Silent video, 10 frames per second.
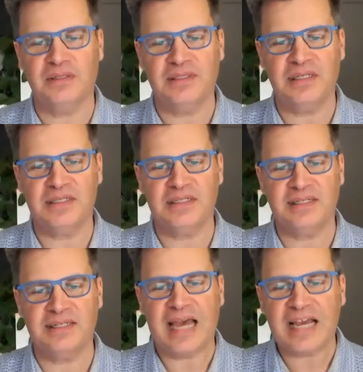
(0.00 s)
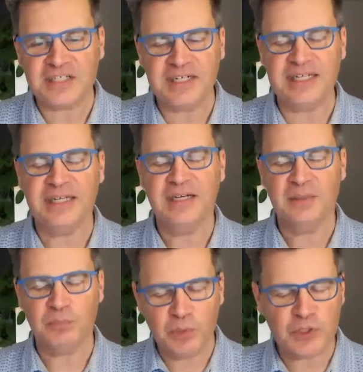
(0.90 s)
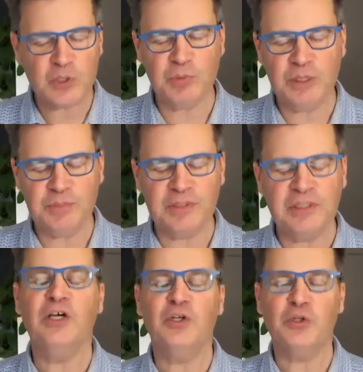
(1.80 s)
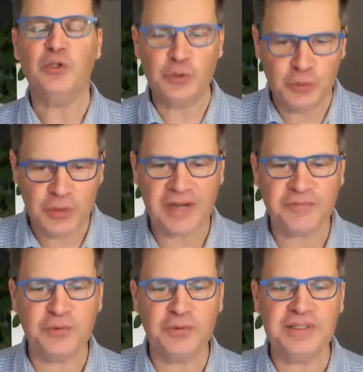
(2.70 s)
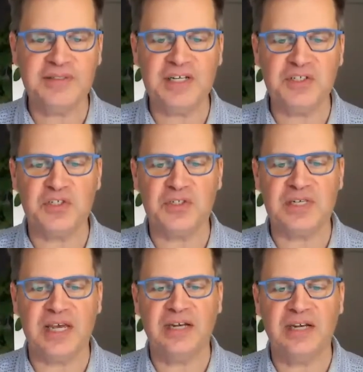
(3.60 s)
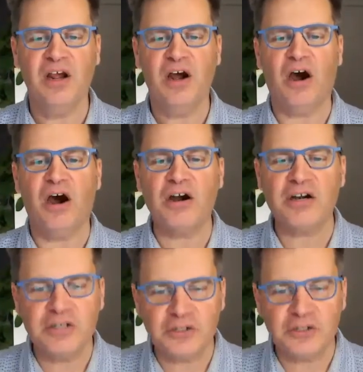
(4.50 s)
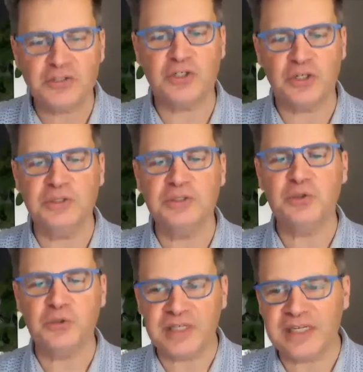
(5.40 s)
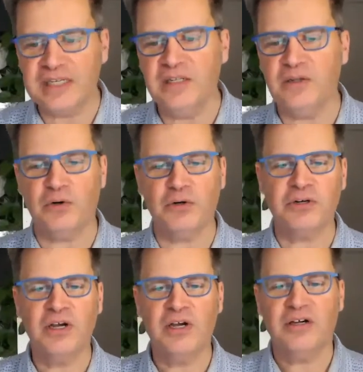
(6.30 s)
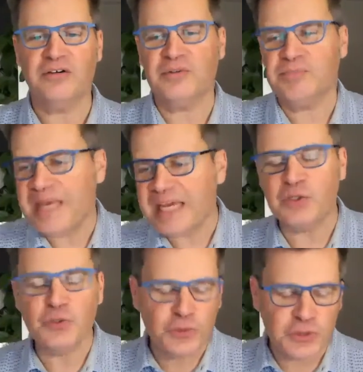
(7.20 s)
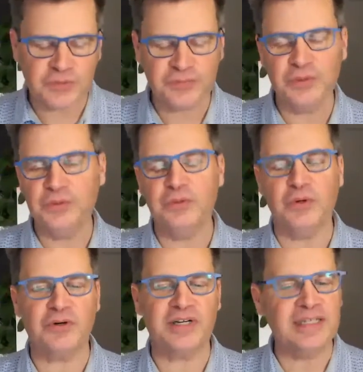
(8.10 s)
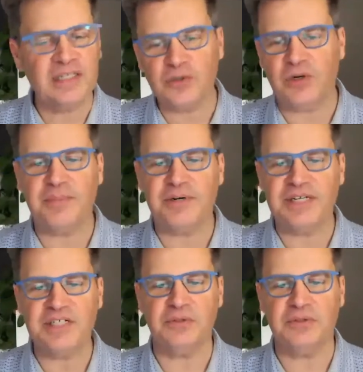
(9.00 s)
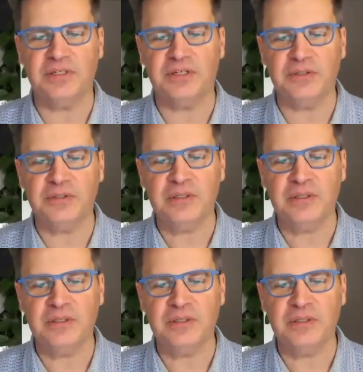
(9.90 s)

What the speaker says: that actually most people do have good intentions and are not going to kill or make use of you or kill collaboration on their own.